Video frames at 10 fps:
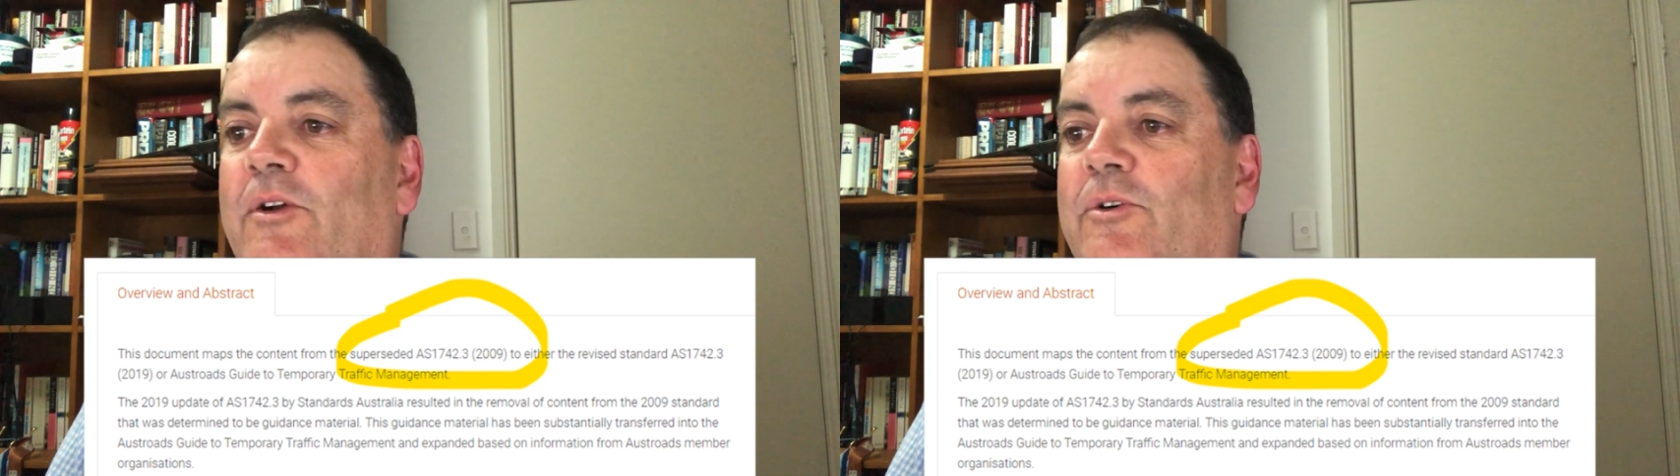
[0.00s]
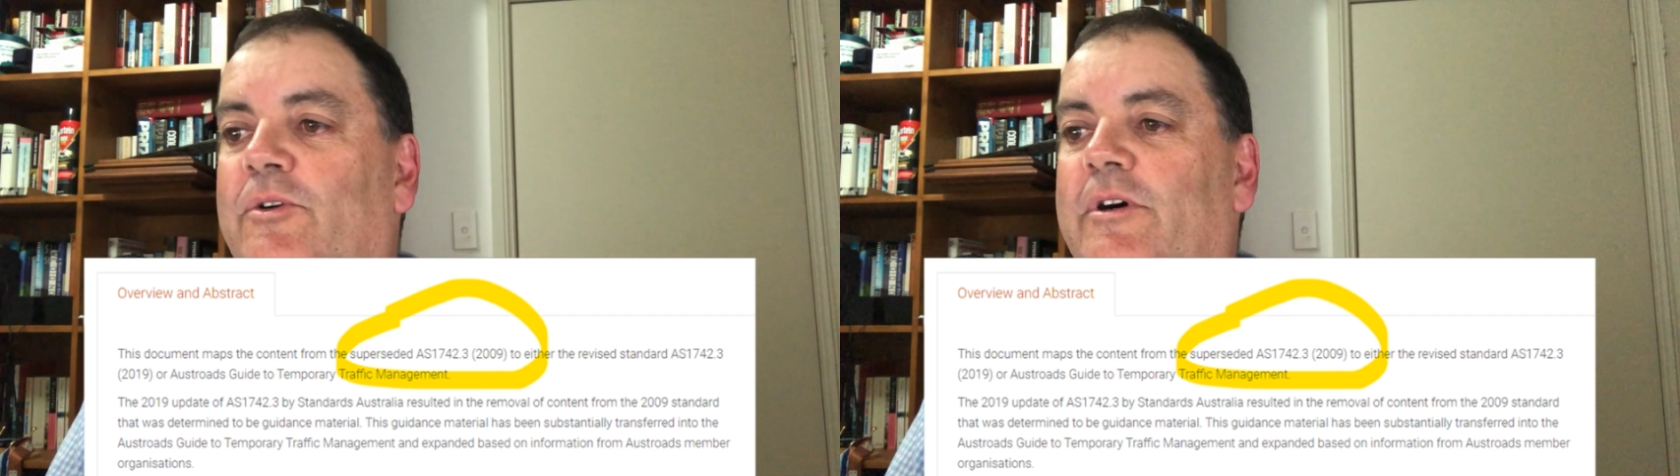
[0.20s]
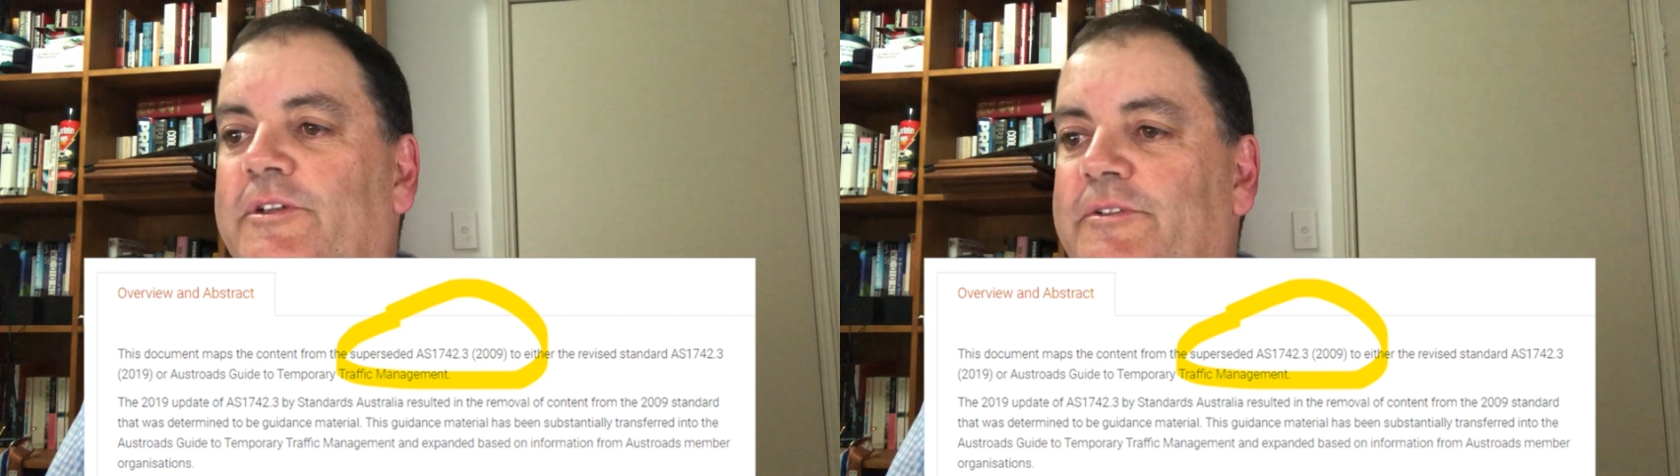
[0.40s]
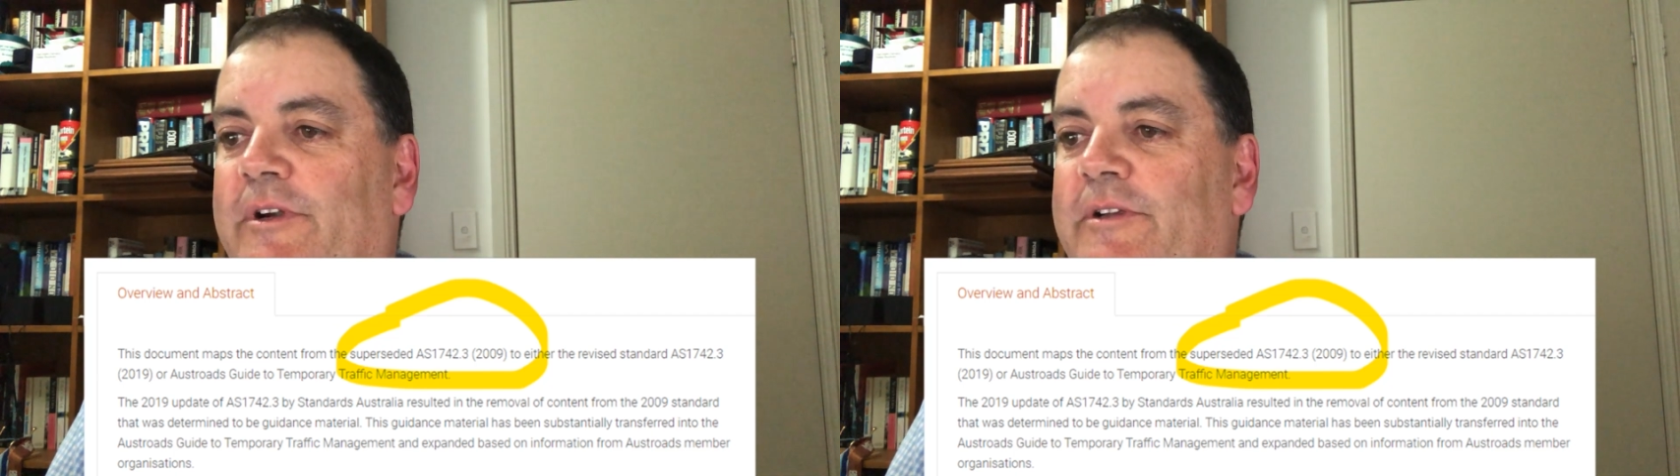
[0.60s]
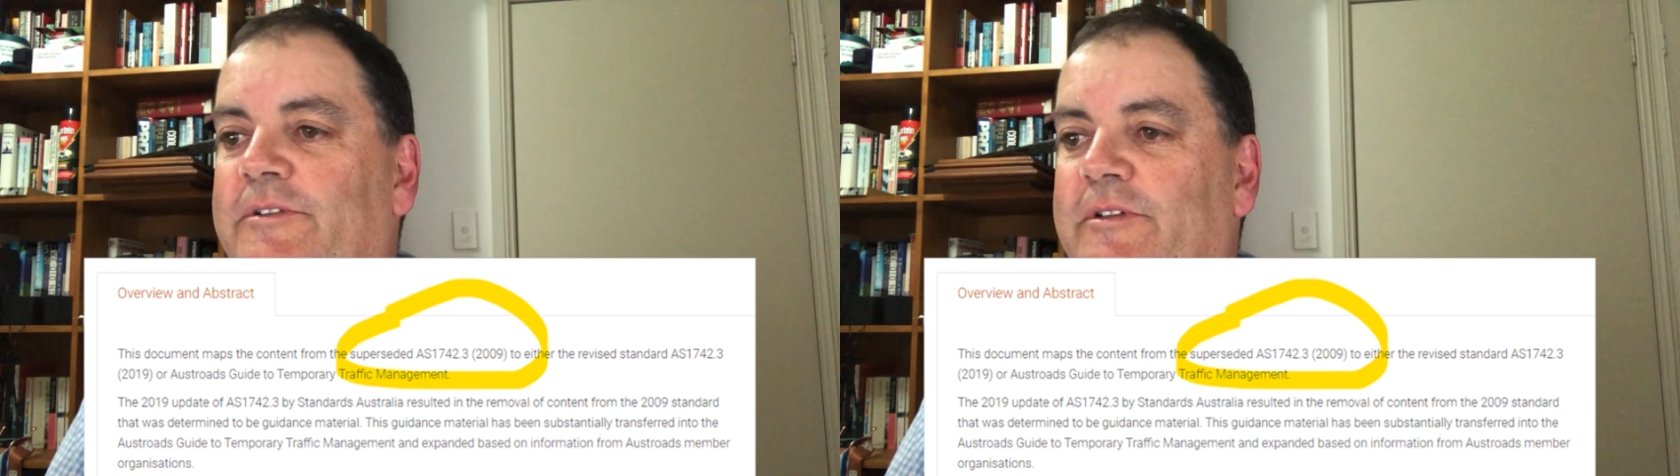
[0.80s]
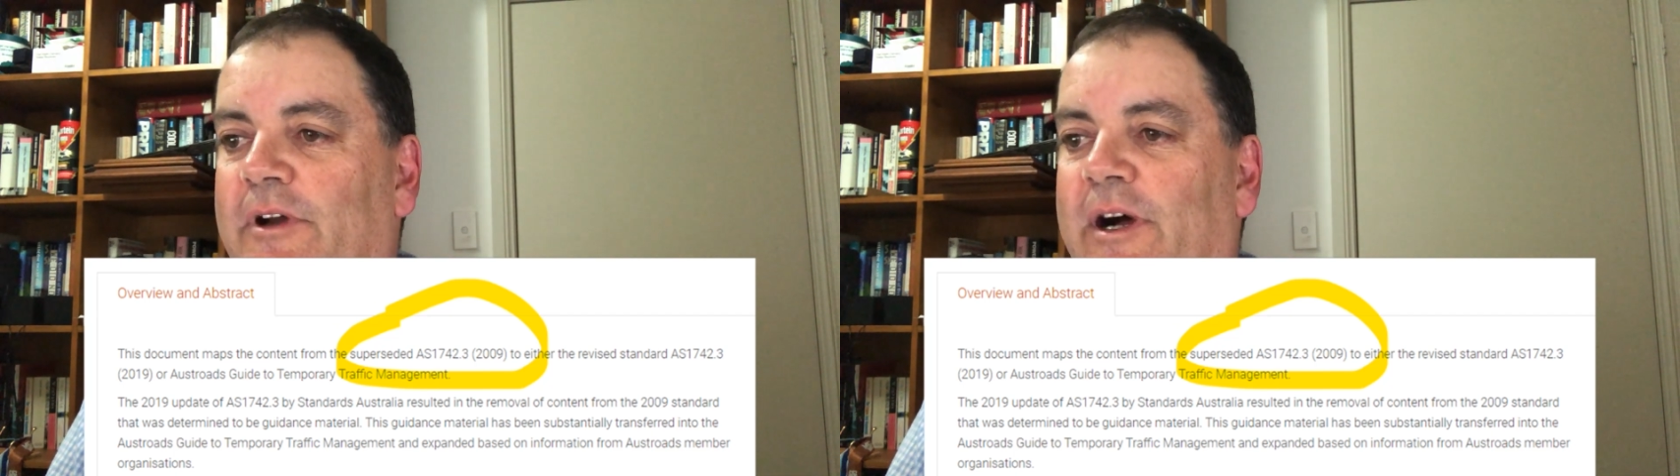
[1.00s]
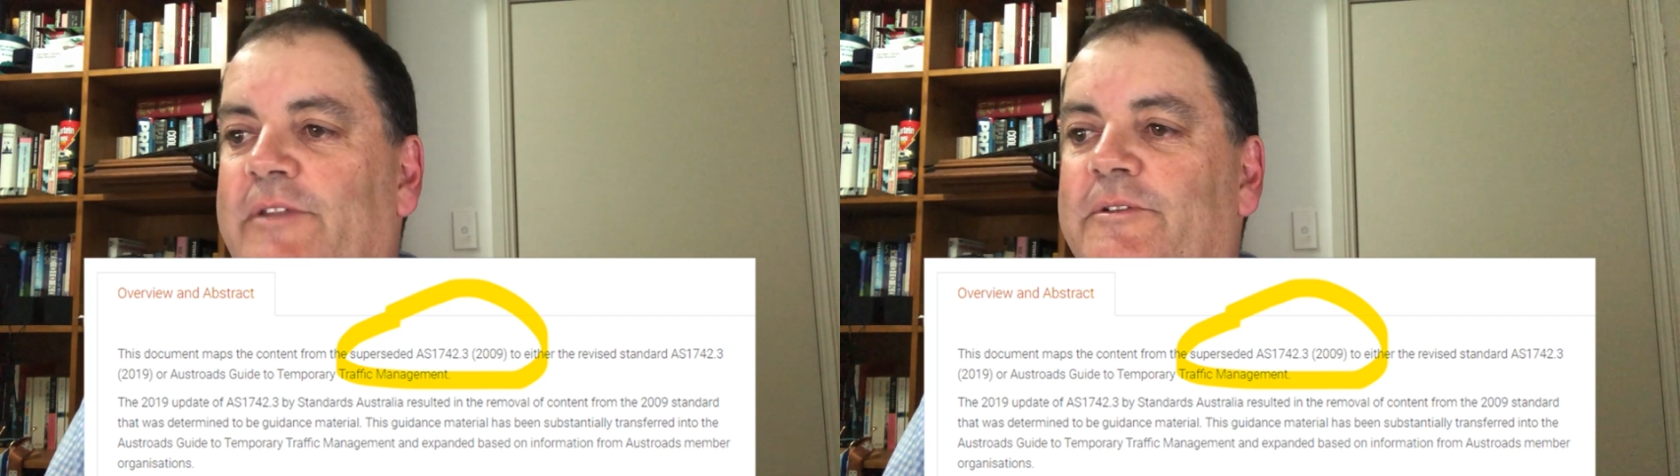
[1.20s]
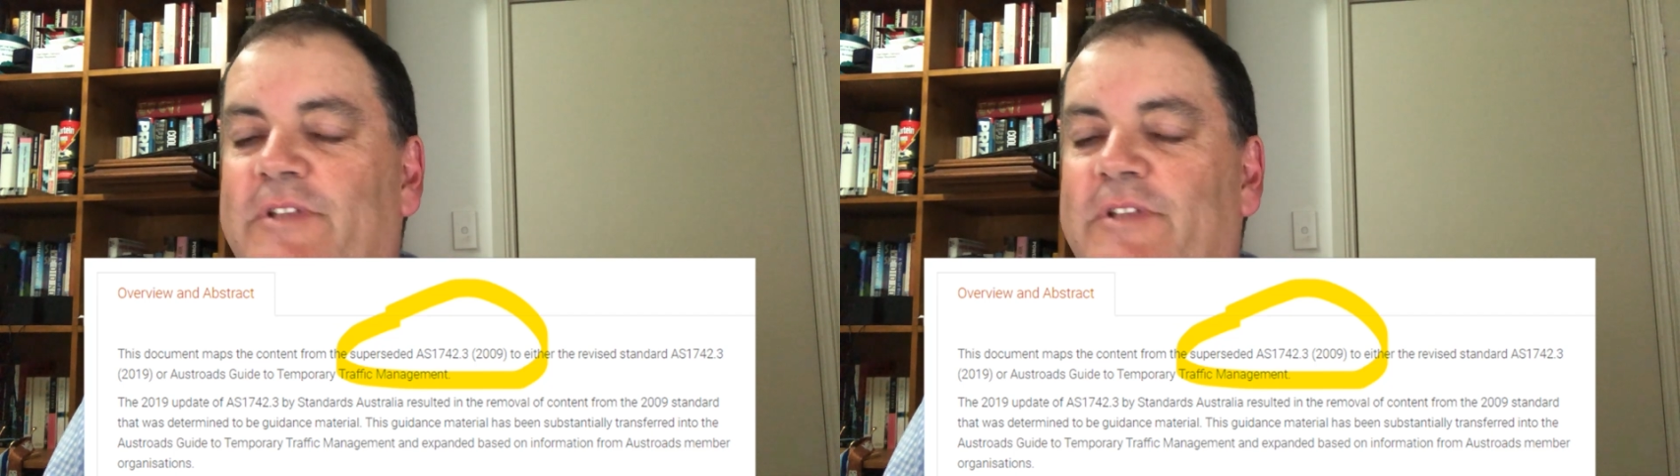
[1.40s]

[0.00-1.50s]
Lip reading: or Austroads Guide to